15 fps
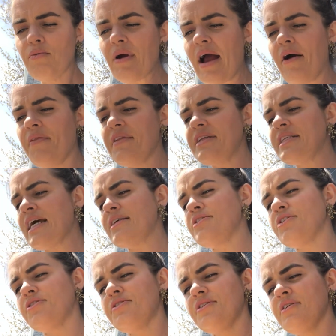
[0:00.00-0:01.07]
around the
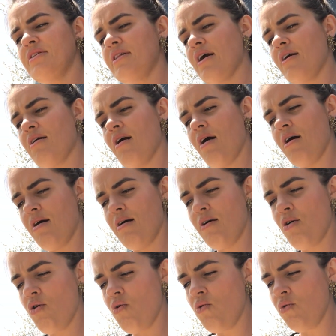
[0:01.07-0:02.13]
desert, there
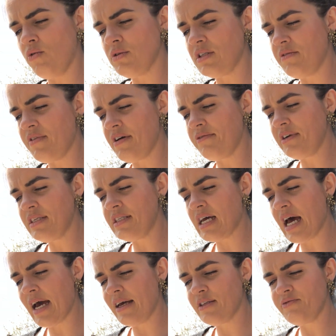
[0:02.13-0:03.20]
are holes of every
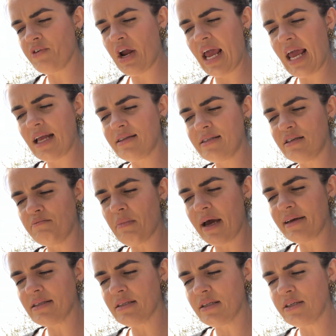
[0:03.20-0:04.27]
size for ants and
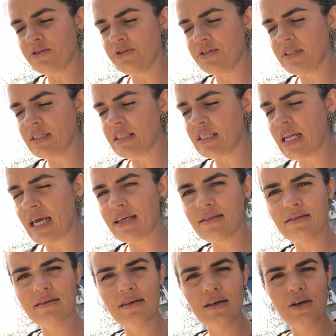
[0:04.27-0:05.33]
mice, lizards and
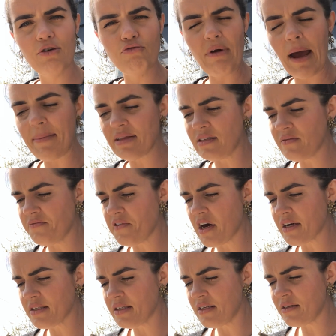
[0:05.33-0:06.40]
snakes, rabbits and
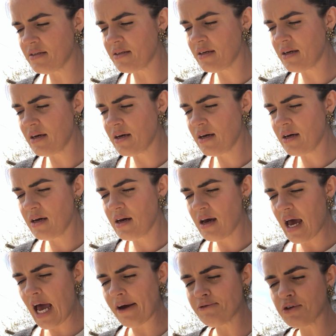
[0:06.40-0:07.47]
foxes.
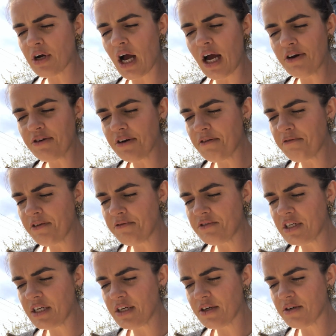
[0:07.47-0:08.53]
After
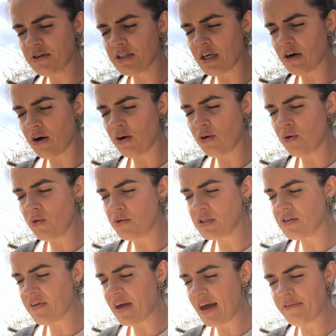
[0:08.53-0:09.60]
150 years, there are
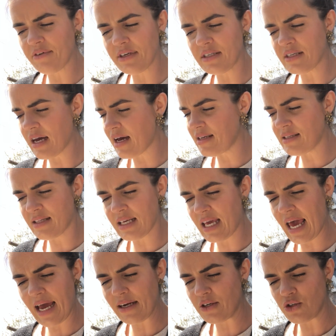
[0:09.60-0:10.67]
holes of every size in the
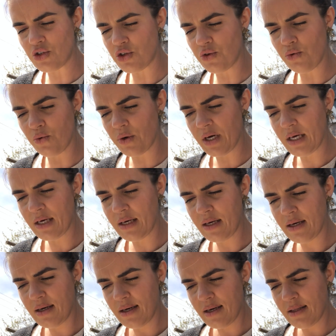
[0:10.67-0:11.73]
cactus, too.
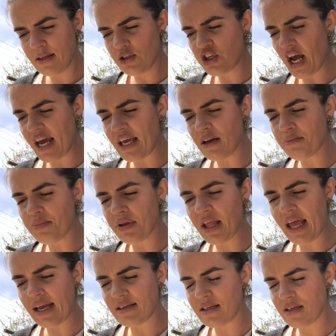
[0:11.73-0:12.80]
The giant
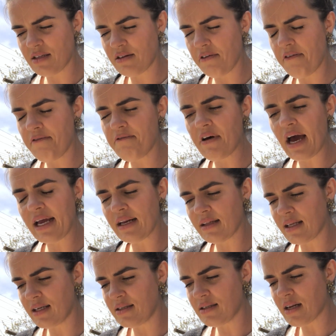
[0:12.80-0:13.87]
plant has
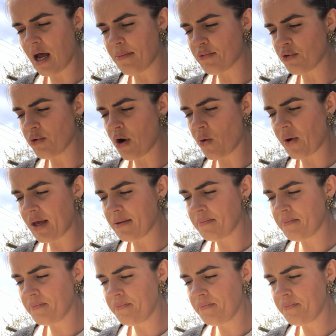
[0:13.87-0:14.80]
finally stopped growing.